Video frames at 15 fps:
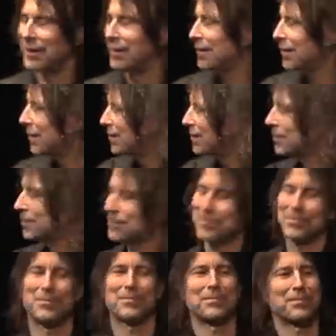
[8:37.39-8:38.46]

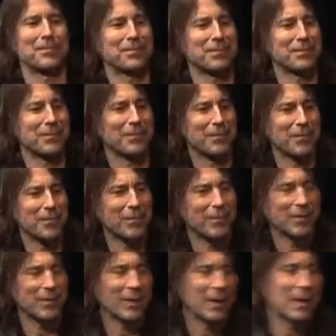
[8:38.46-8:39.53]

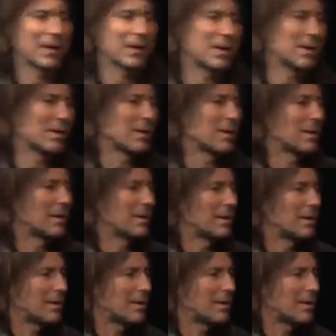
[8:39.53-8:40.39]
Nobody speaks.